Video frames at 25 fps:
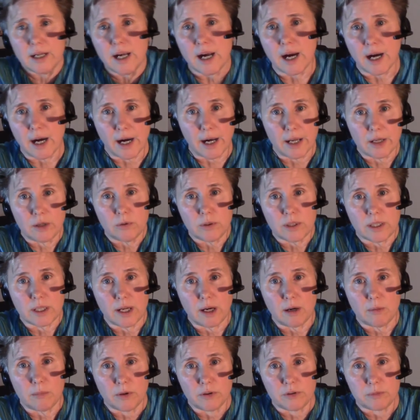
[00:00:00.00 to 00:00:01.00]
I don't get
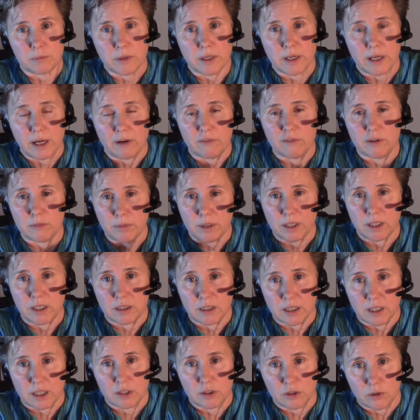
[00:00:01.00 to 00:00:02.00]
out much, but everybody
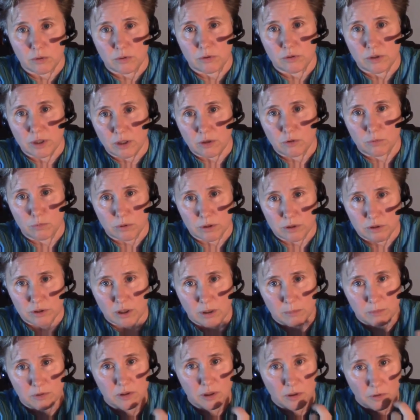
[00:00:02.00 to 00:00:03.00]
that I know who takes
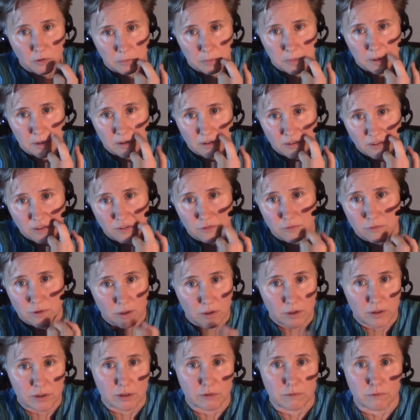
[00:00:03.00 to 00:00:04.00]
workshops tells me this is
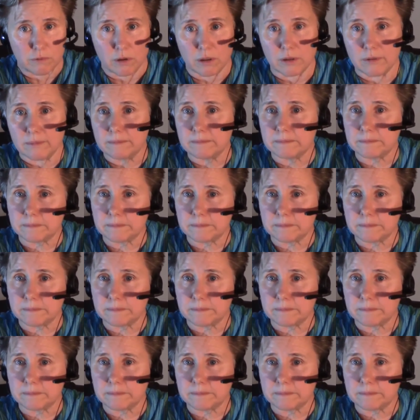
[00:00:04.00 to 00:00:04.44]
very different.